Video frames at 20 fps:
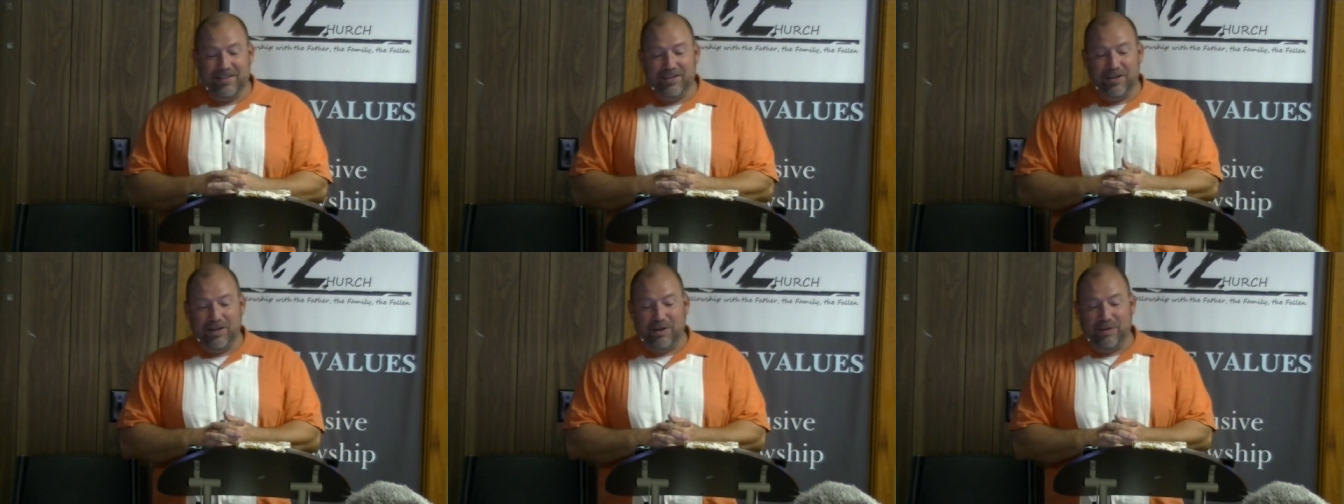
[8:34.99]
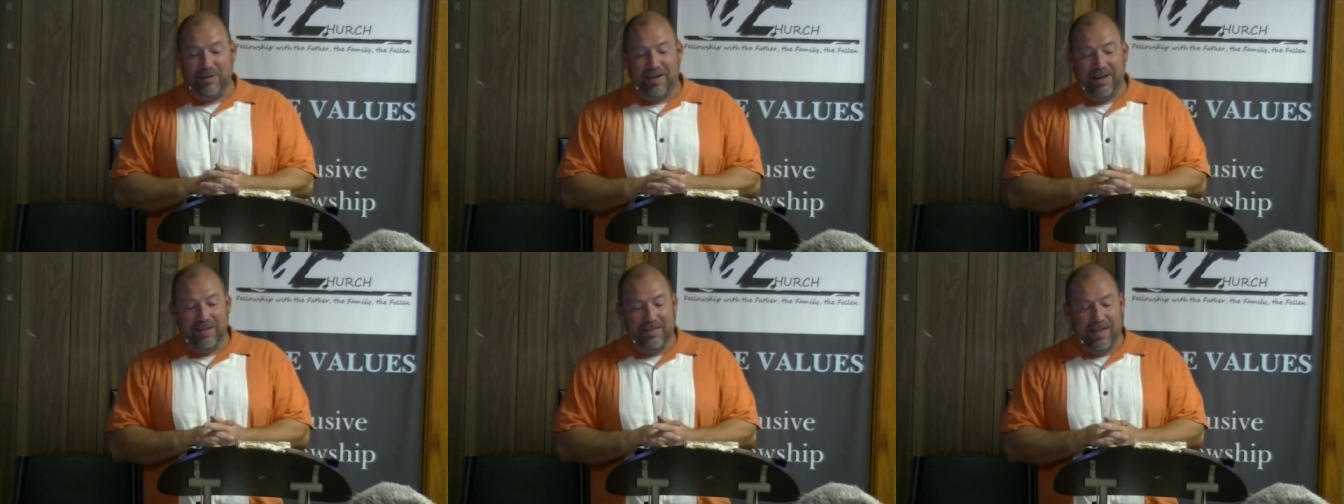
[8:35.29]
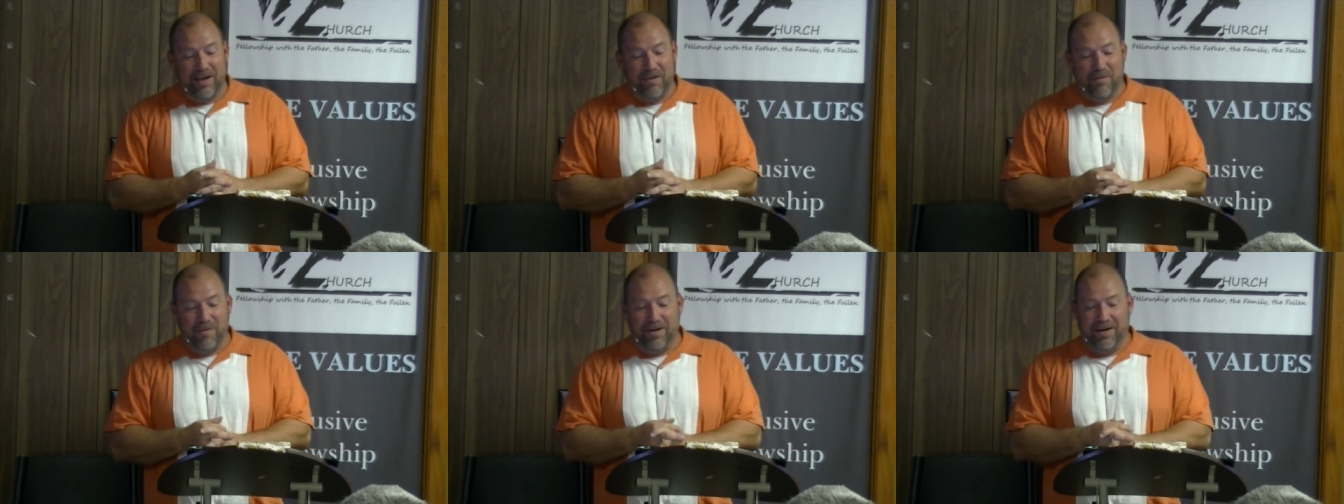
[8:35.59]
And, you know,
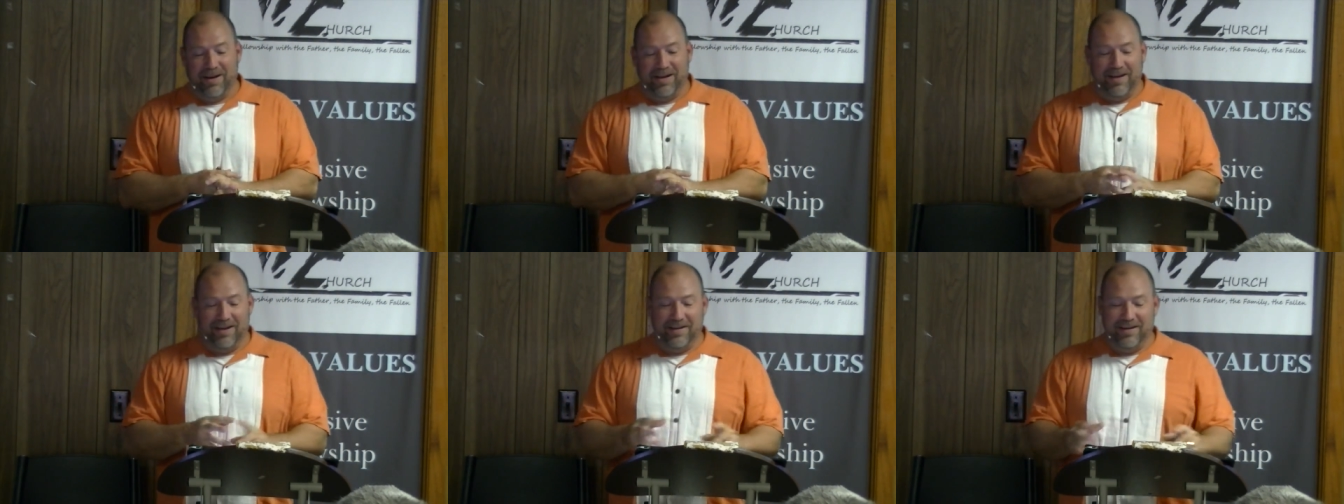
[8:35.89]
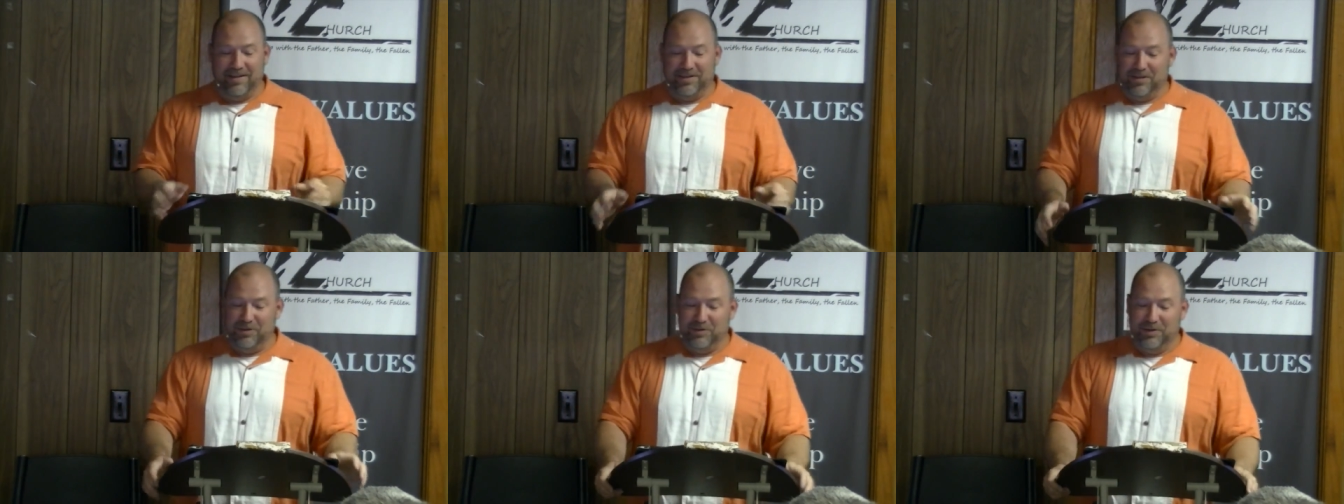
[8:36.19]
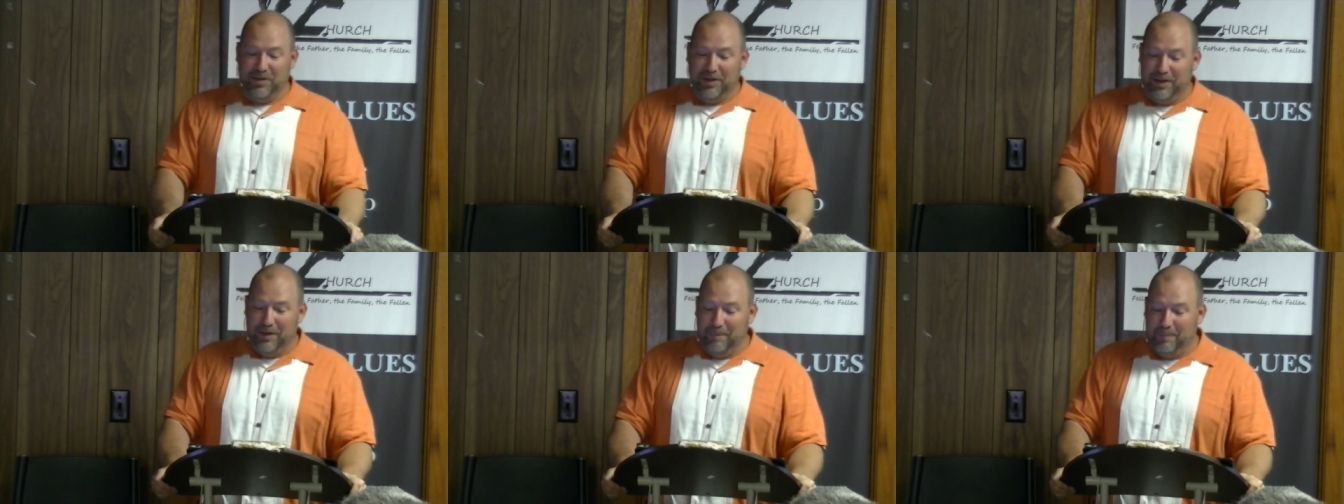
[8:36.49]
they weren't getting it too
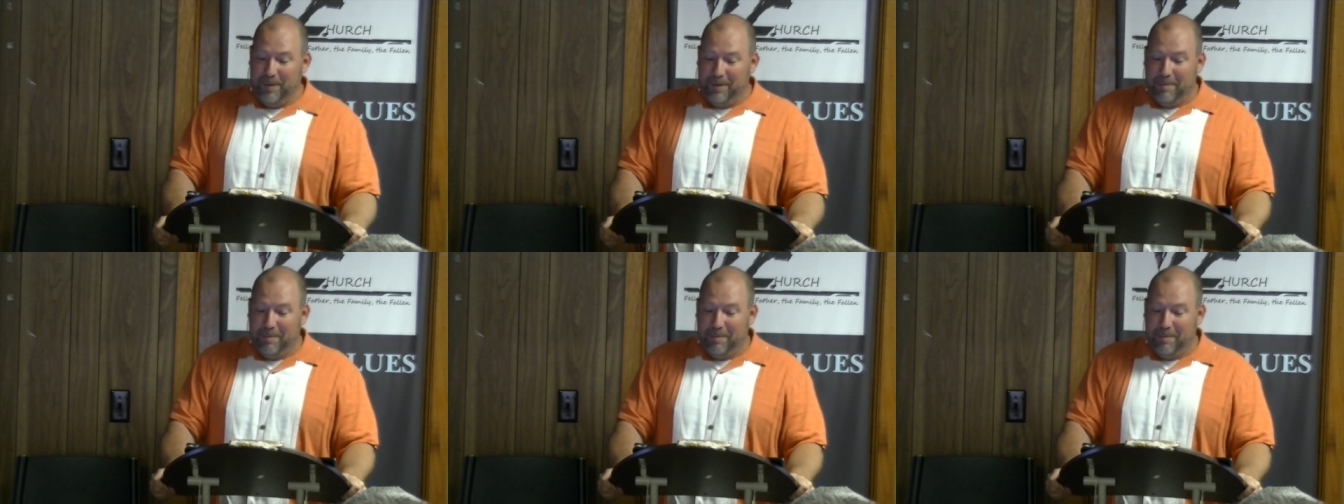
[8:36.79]
good.